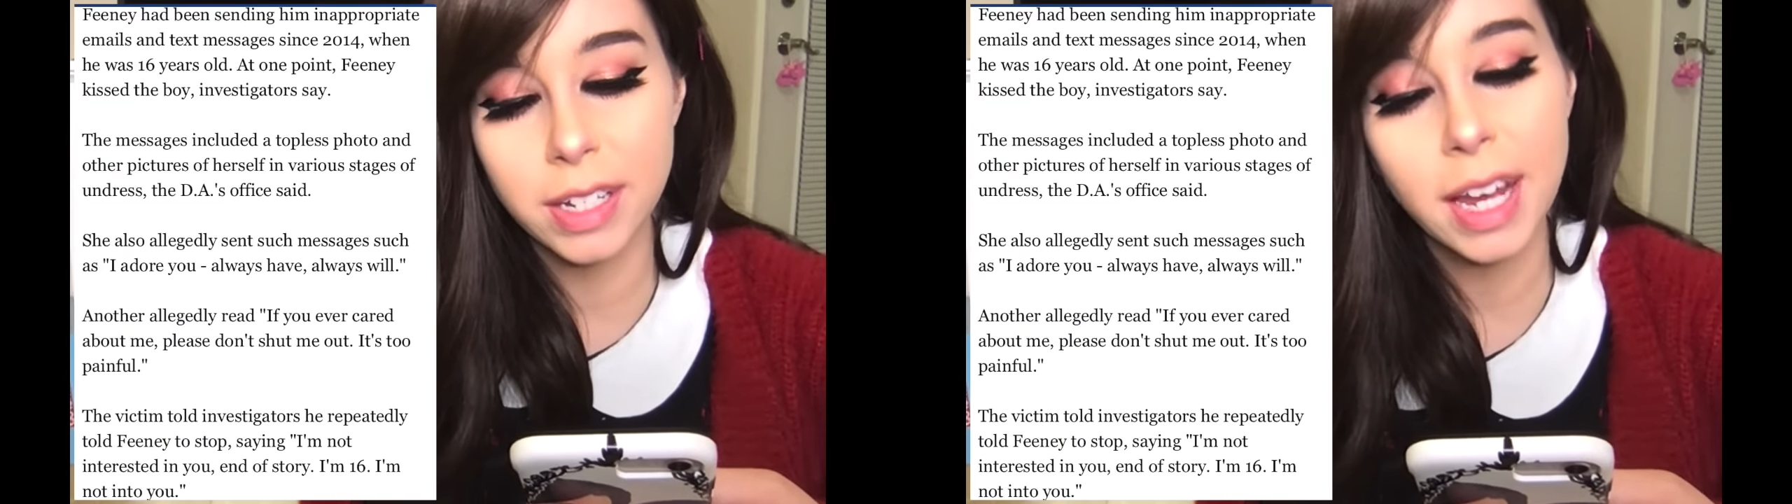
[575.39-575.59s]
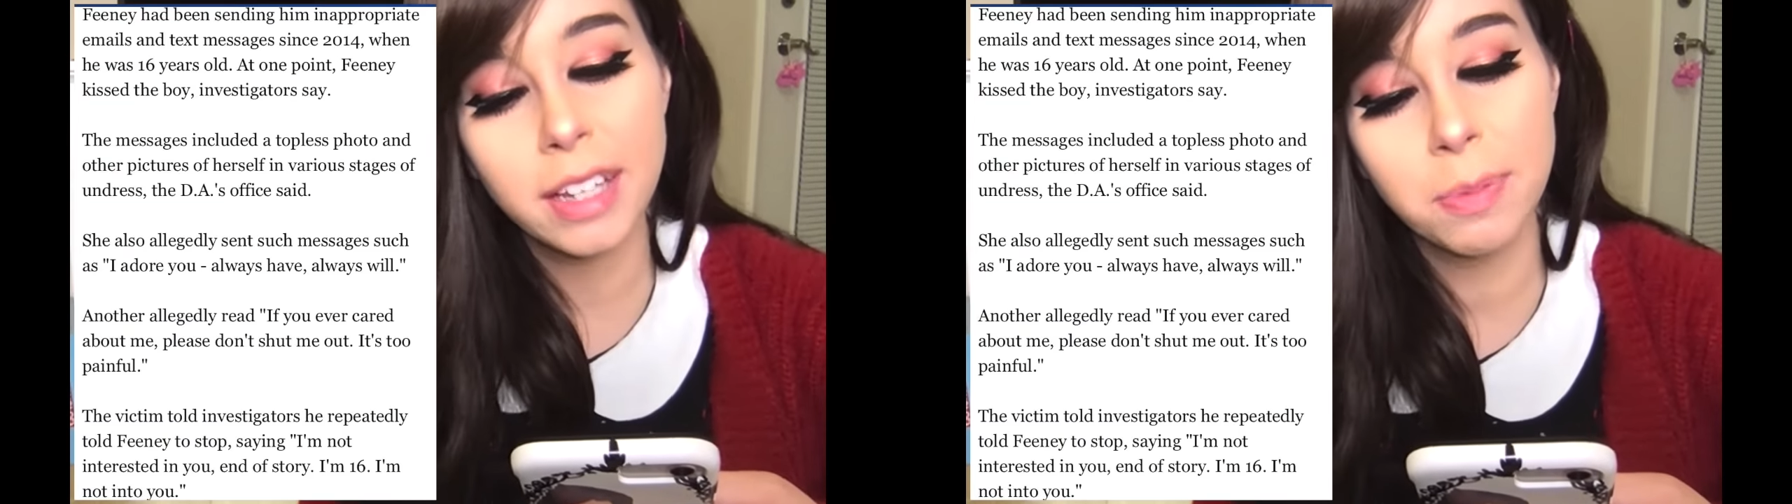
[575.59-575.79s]

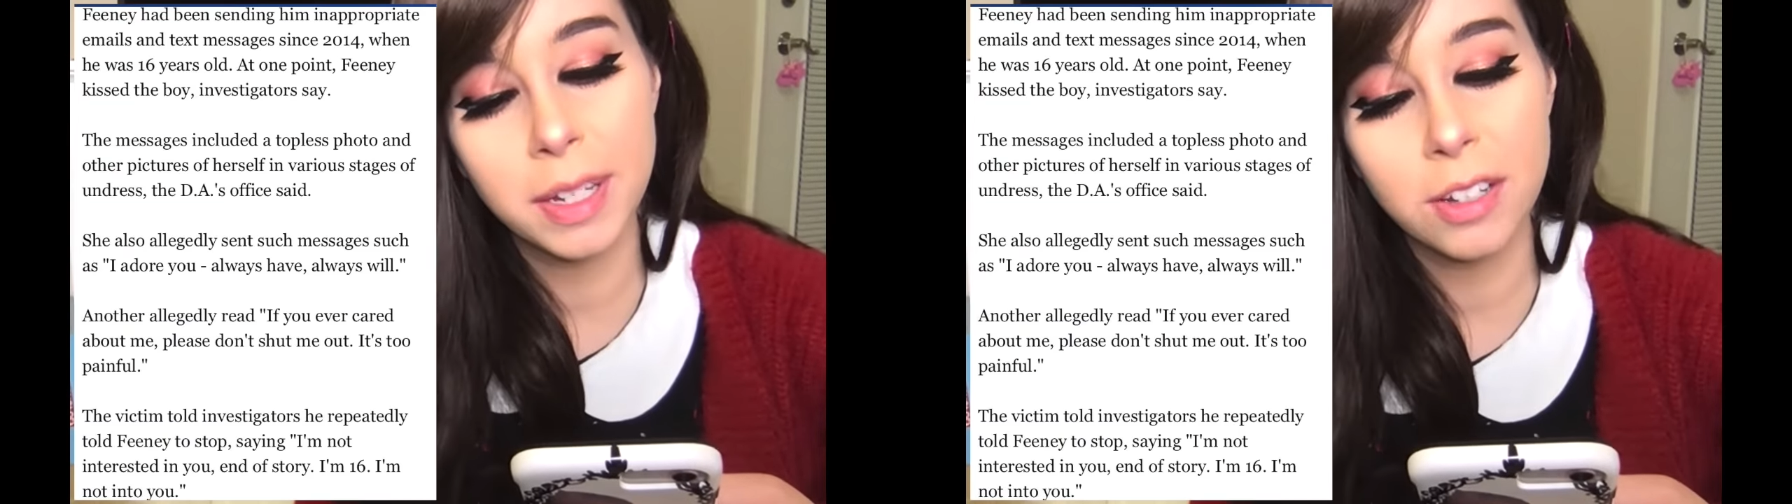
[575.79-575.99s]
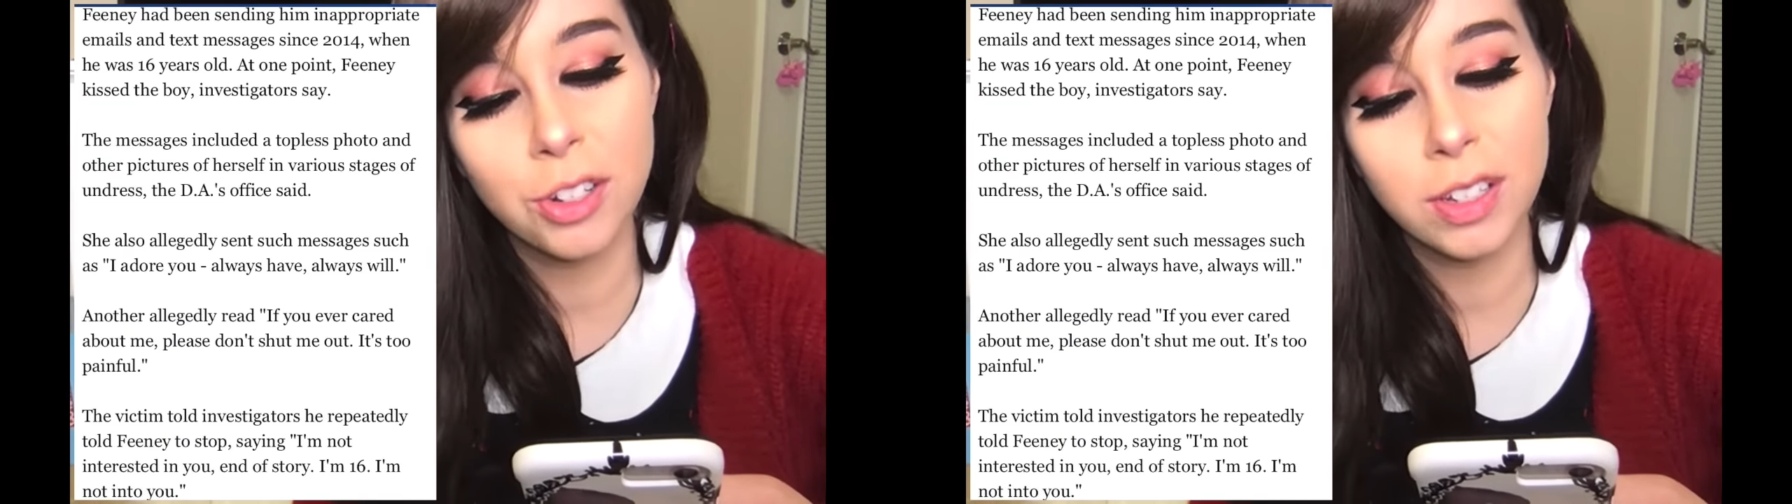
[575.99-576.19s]
and text
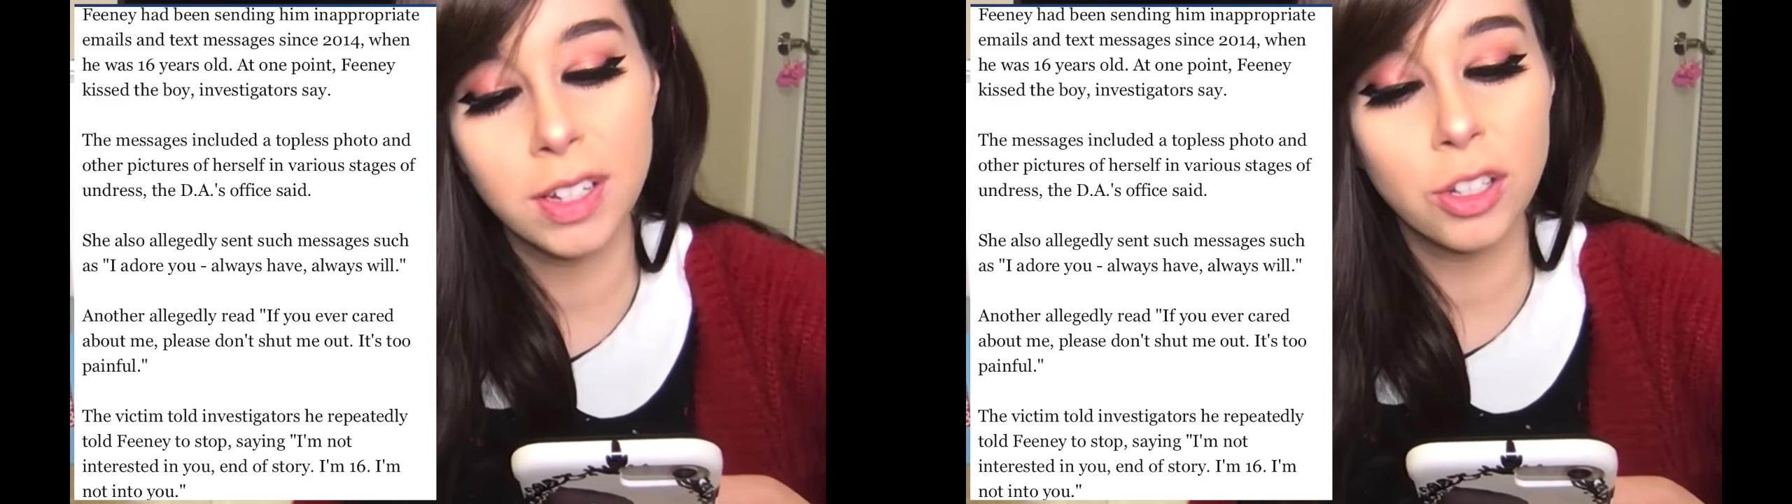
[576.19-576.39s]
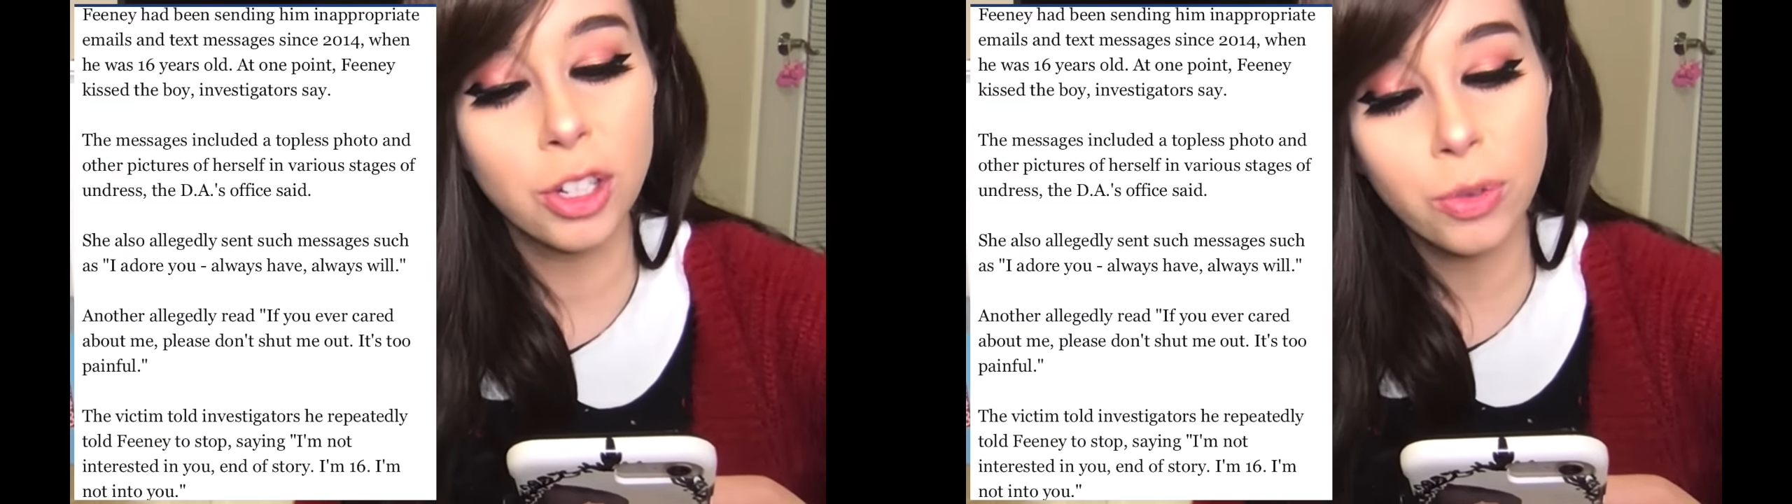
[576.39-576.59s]
messages
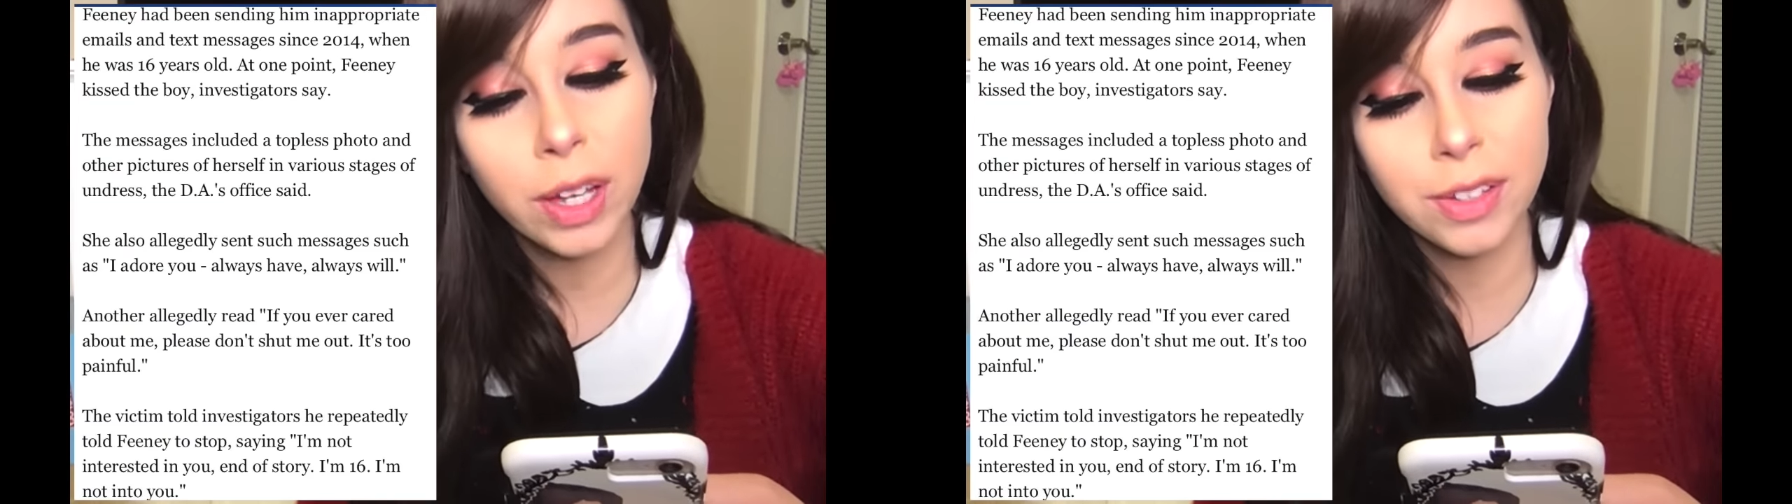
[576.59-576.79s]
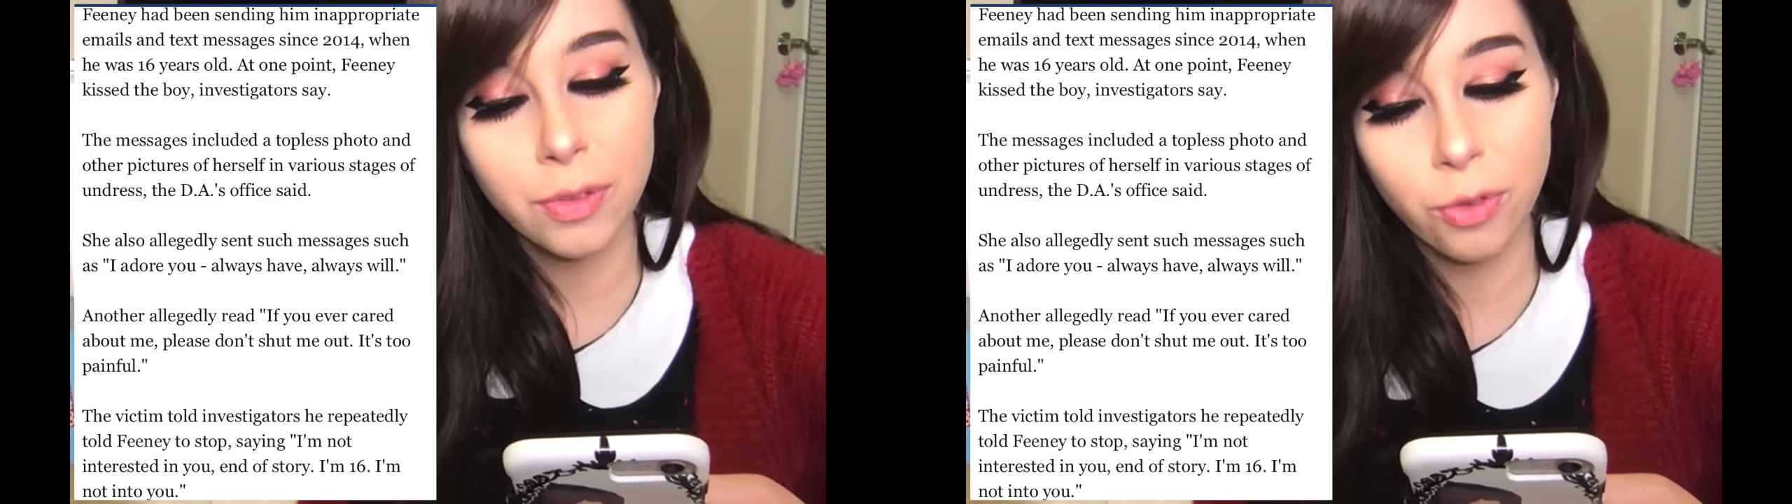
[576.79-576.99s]
since
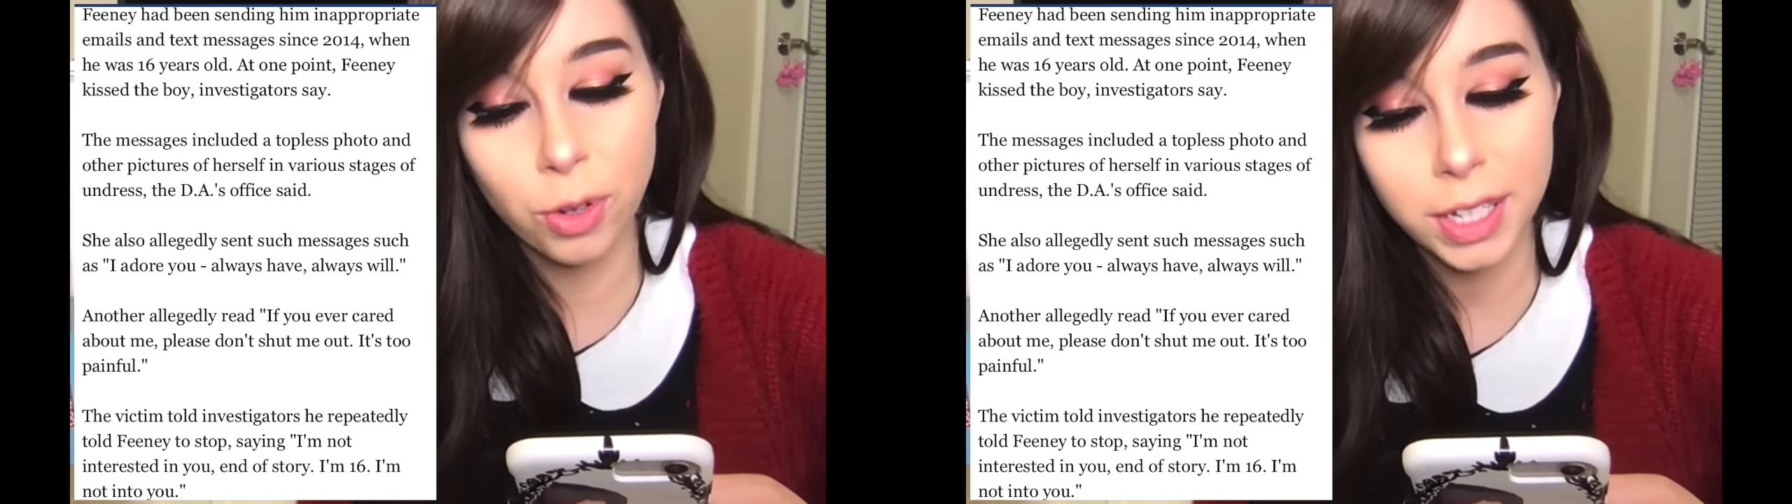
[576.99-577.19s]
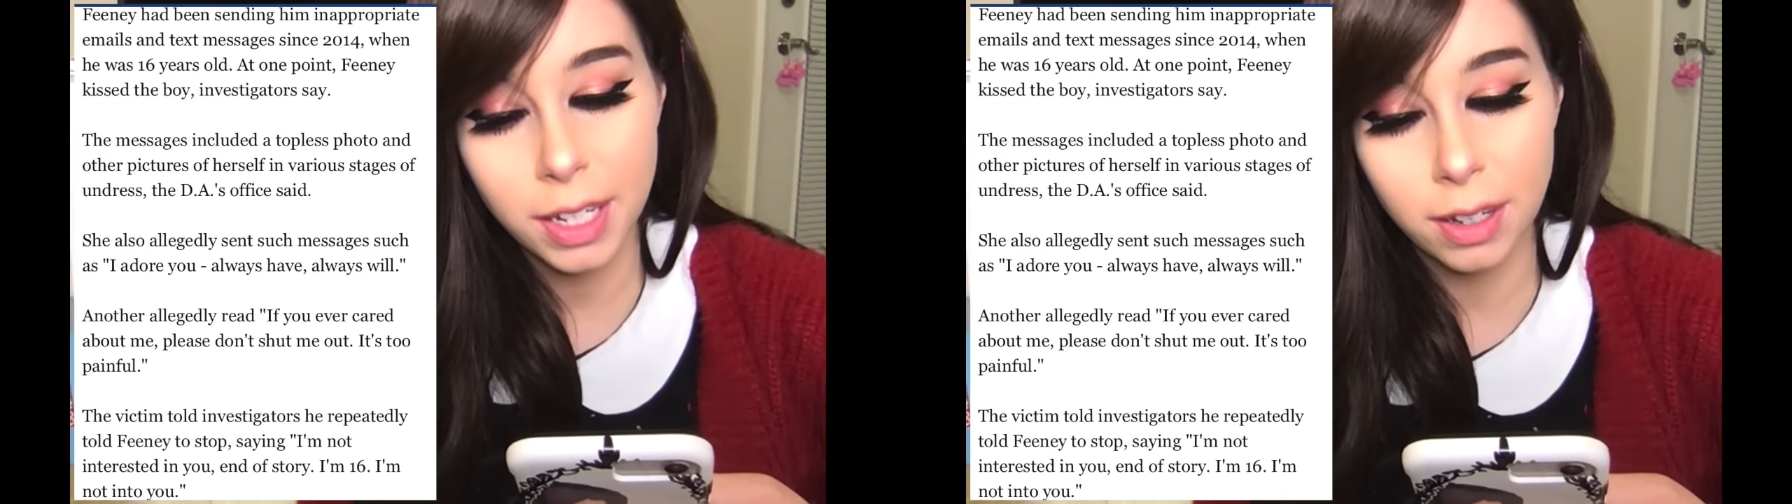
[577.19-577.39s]

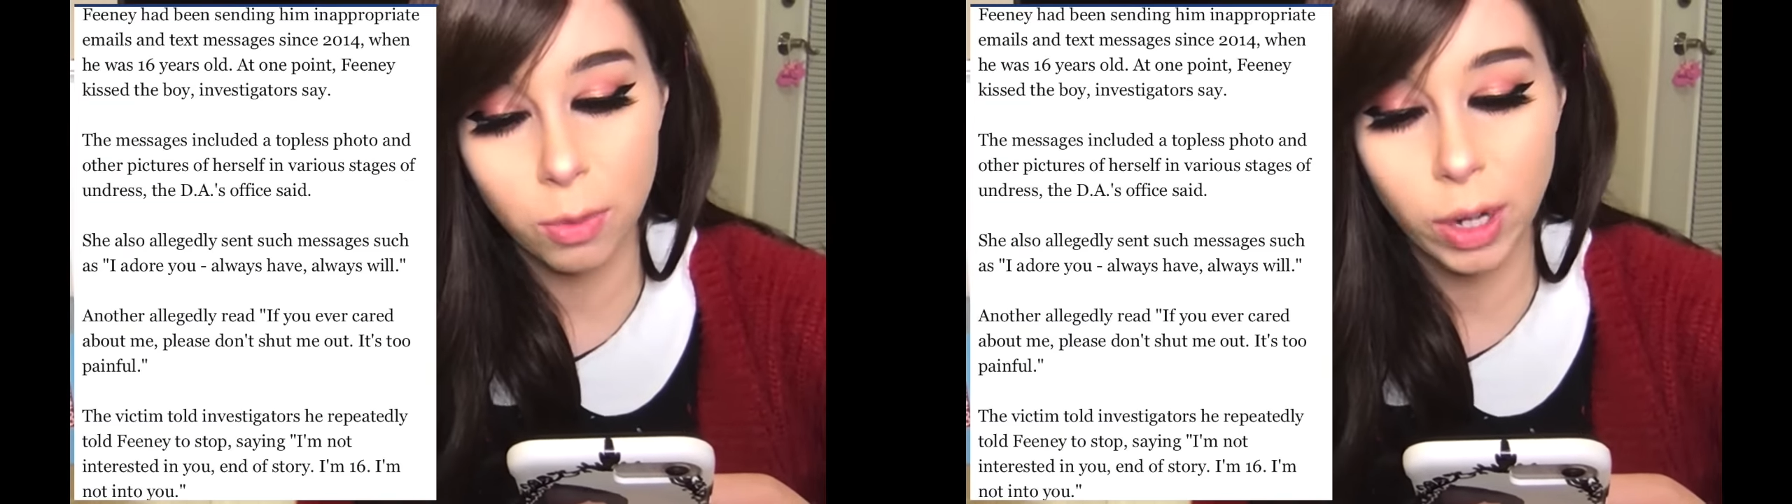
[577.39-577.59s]
2014